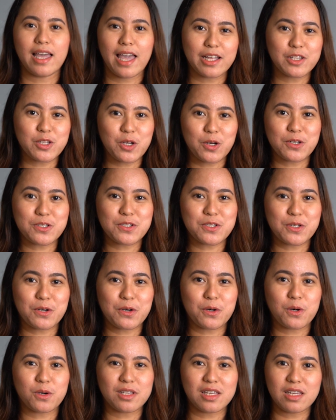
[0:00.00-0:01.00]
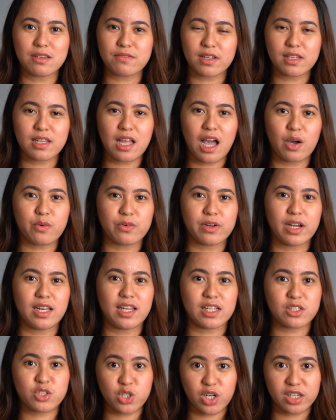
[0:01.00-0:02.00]
And also, even our
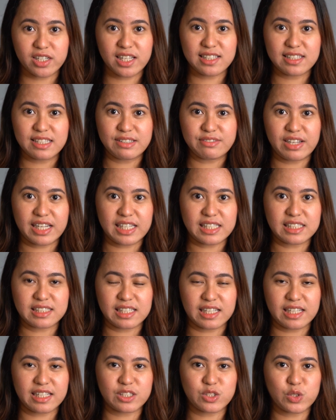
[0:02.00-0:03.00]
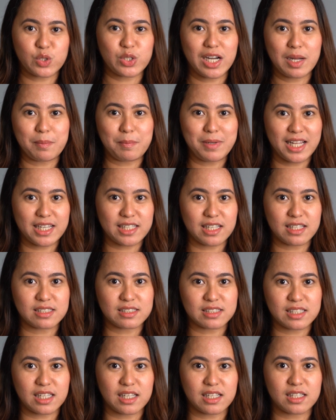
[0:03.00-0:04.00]
electronic devices or
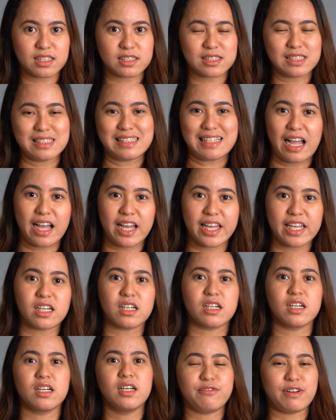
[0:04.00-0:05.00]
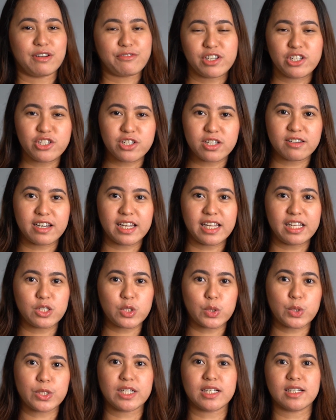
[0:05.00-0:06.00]
appliances like
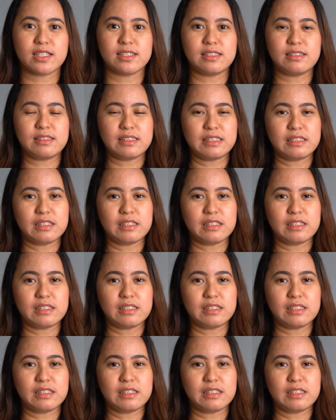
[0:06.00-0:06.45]
refrigerators,